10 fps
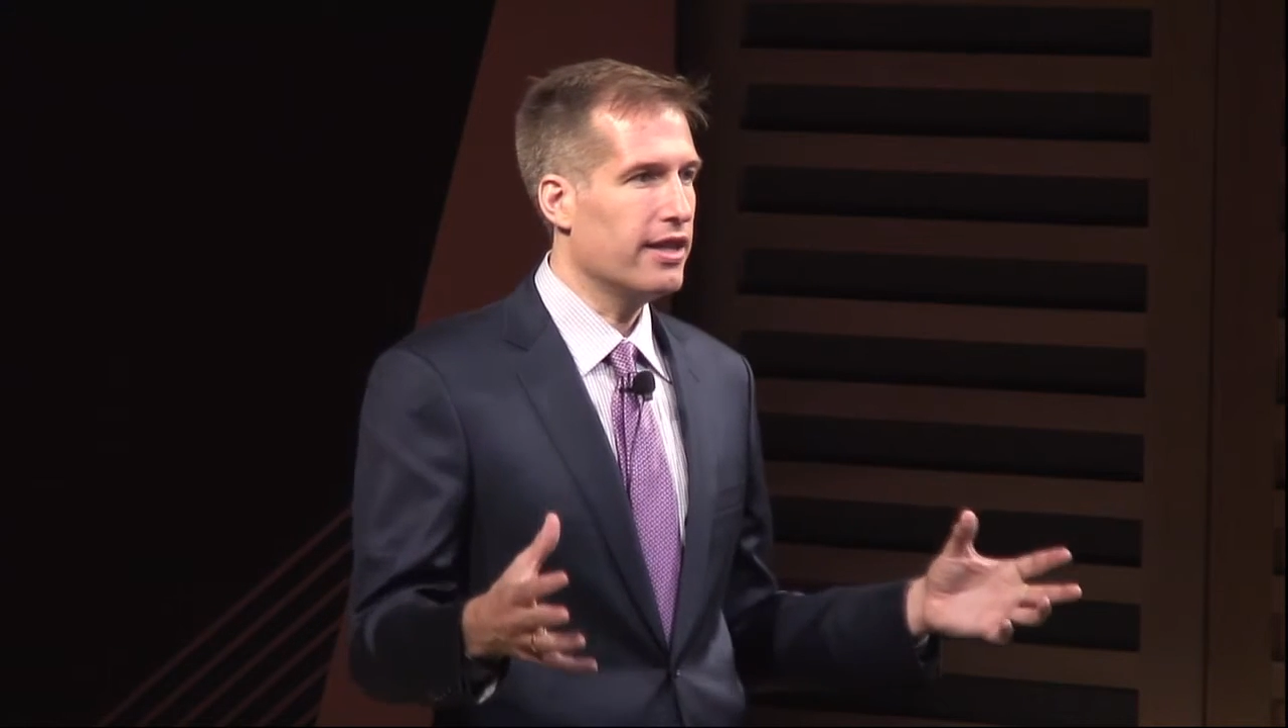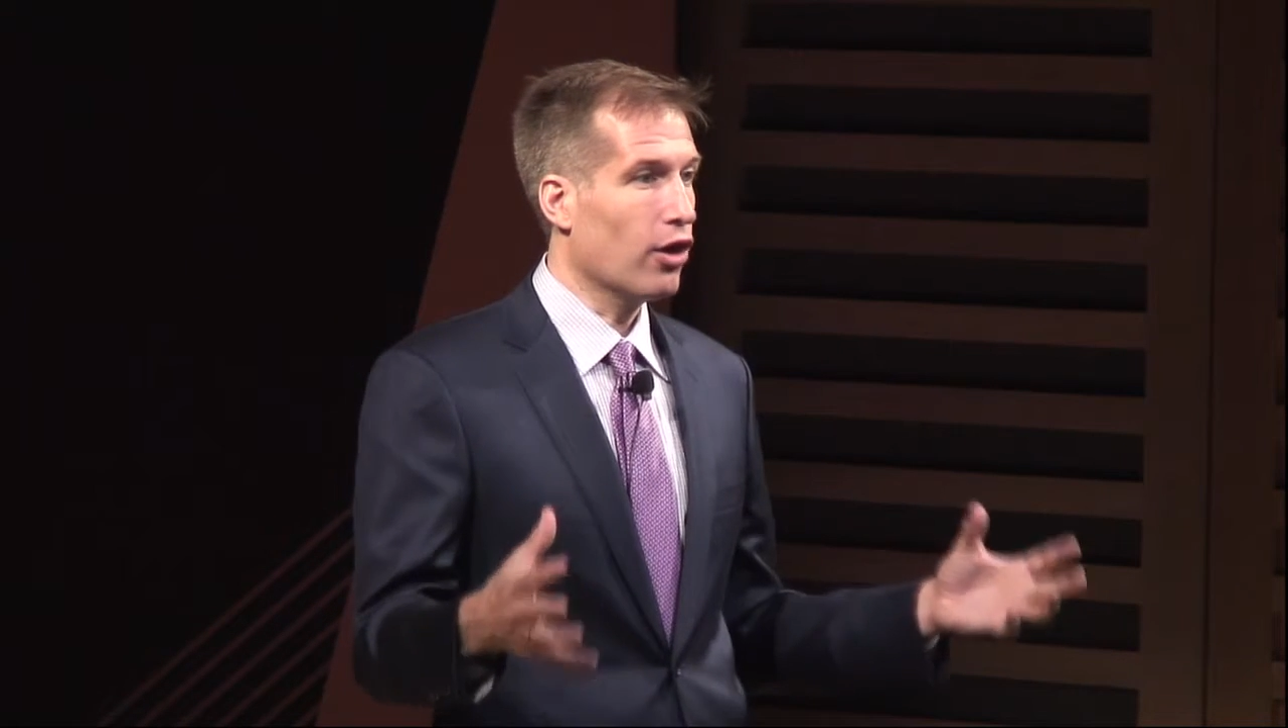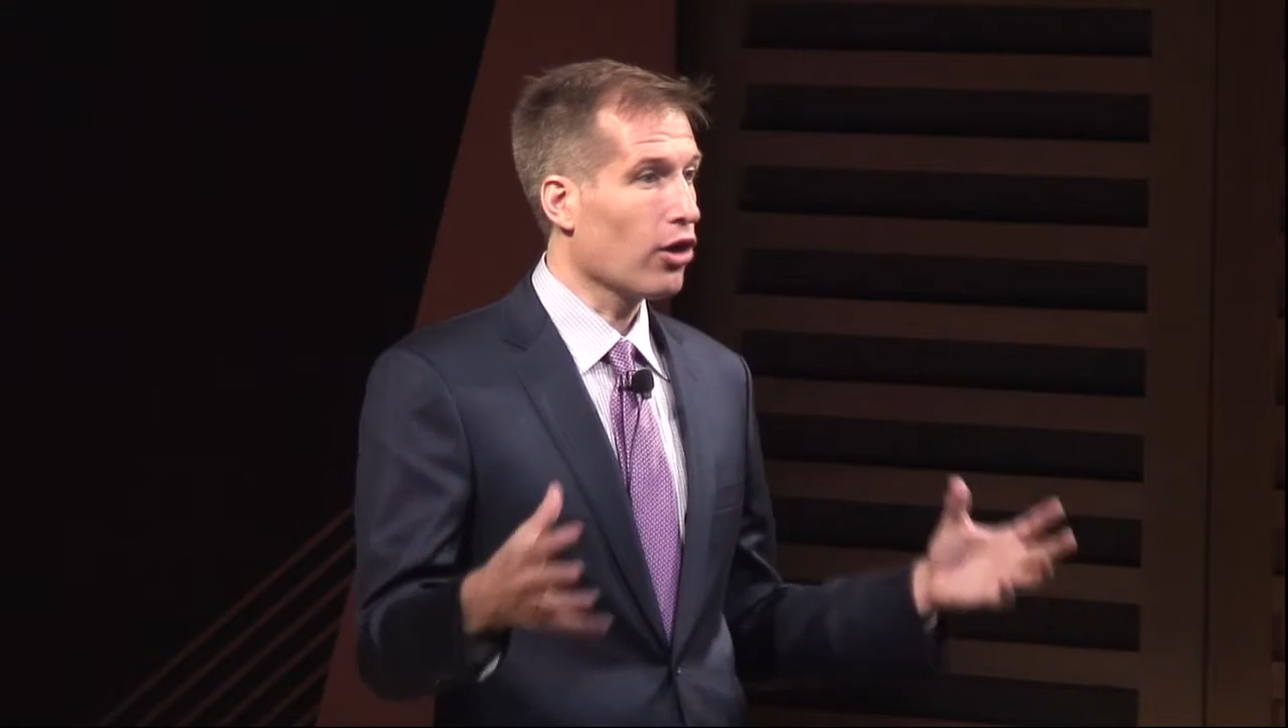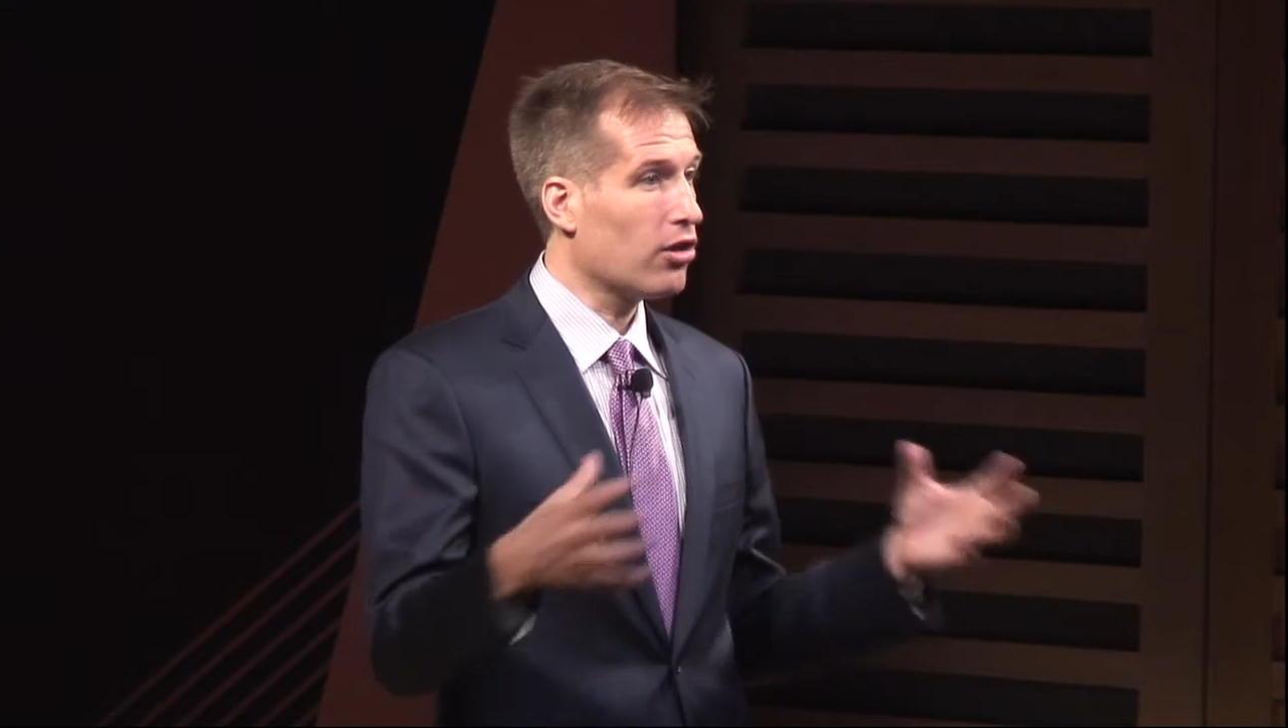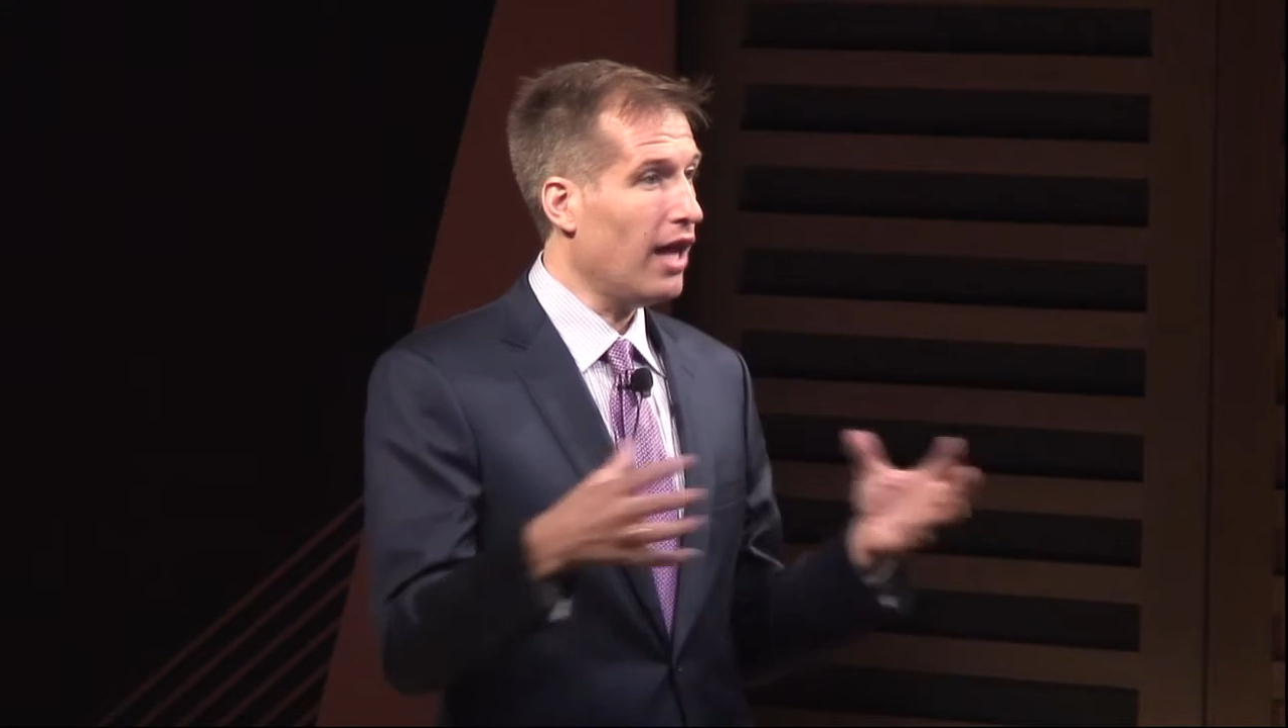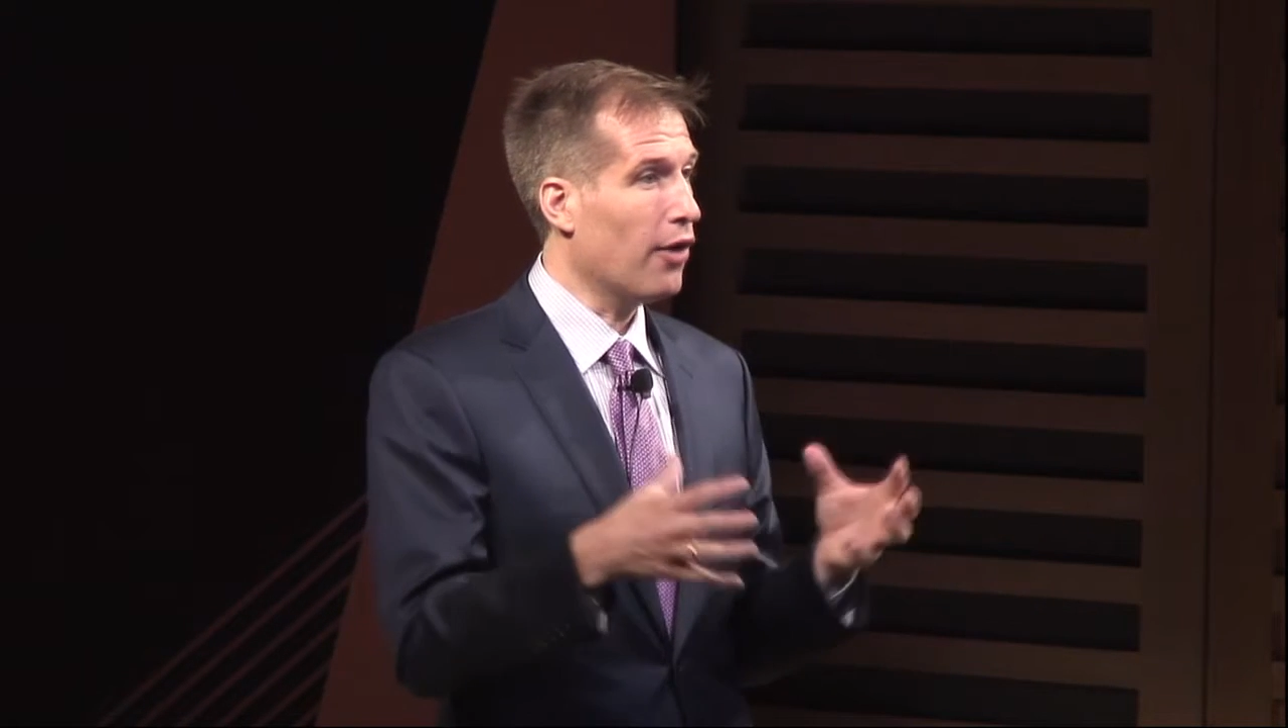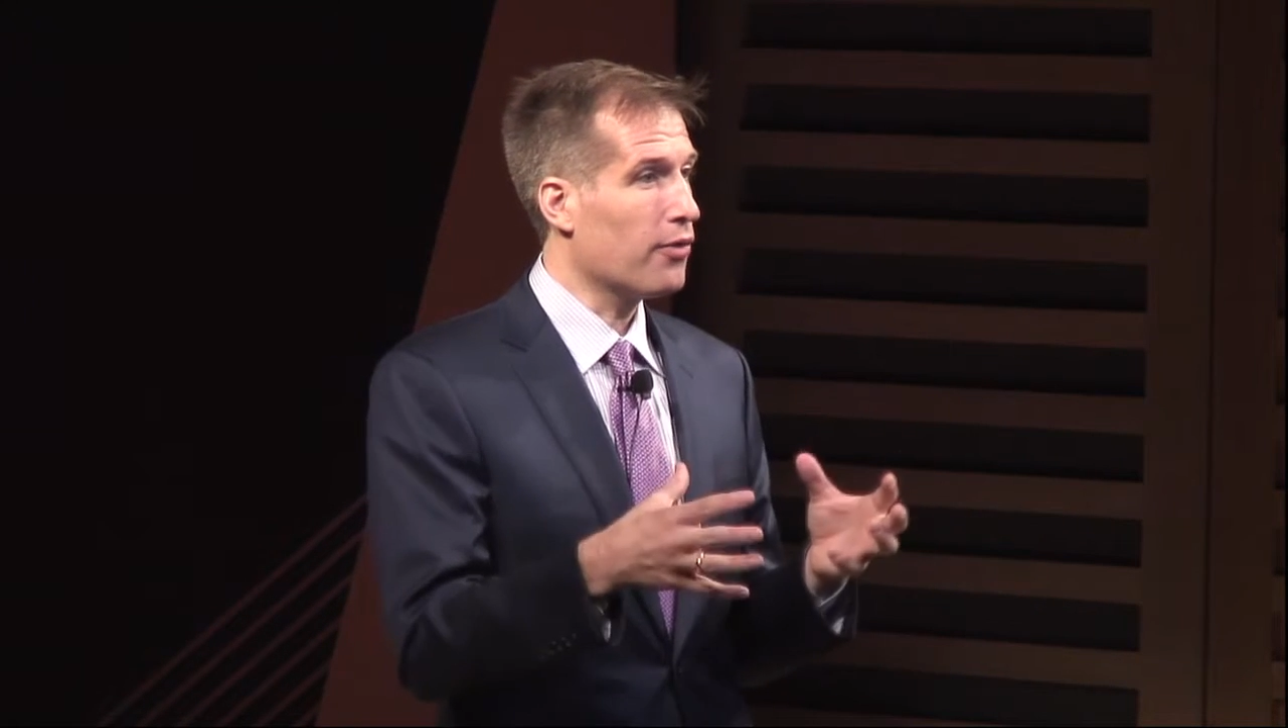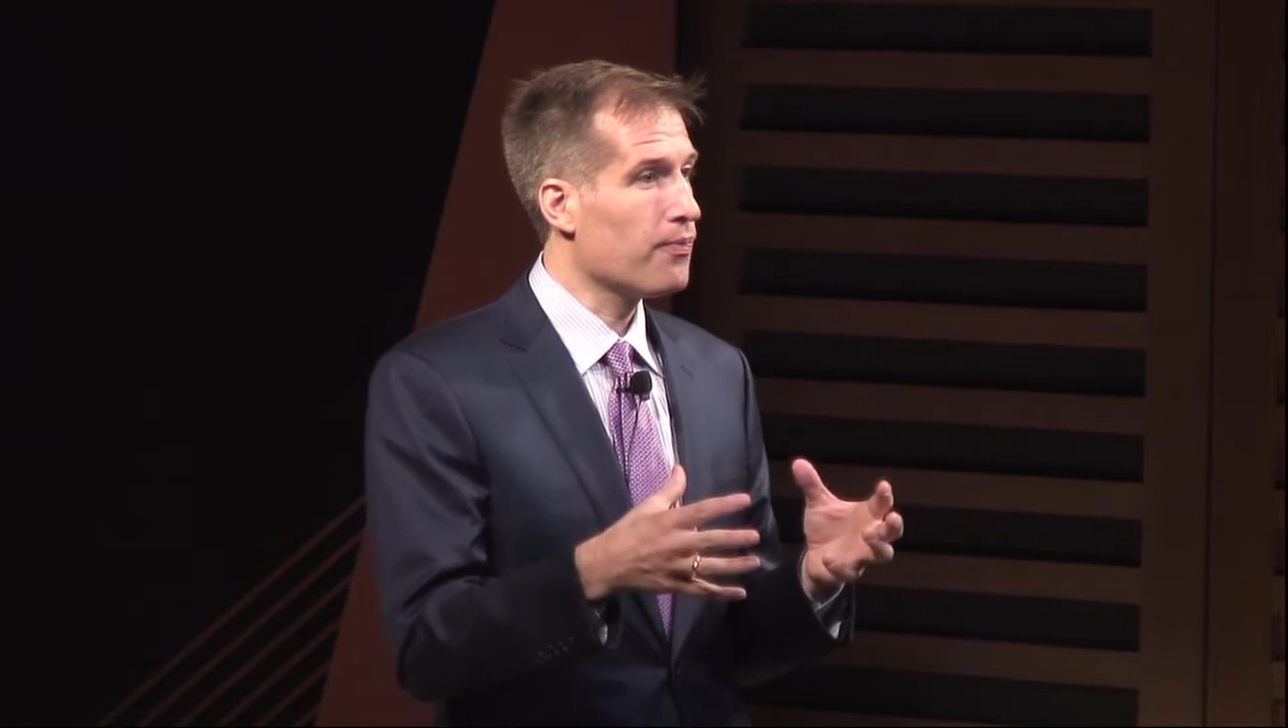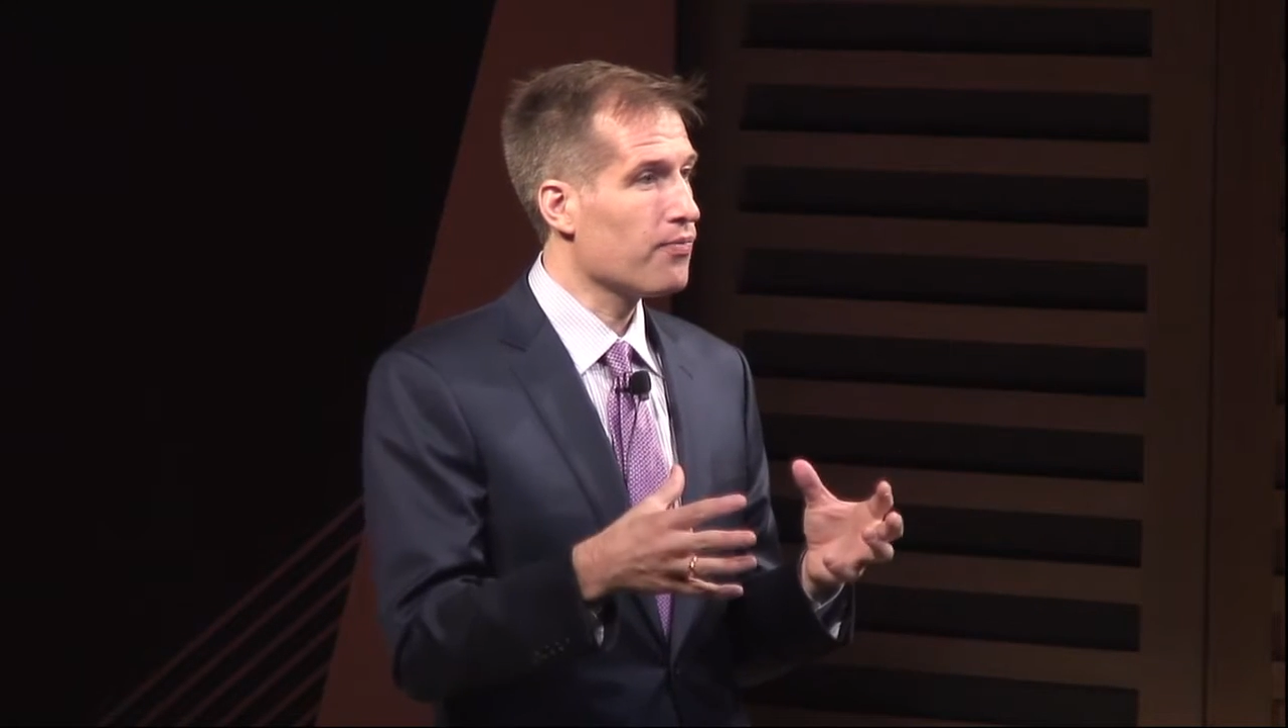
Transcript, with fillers: in our cloud,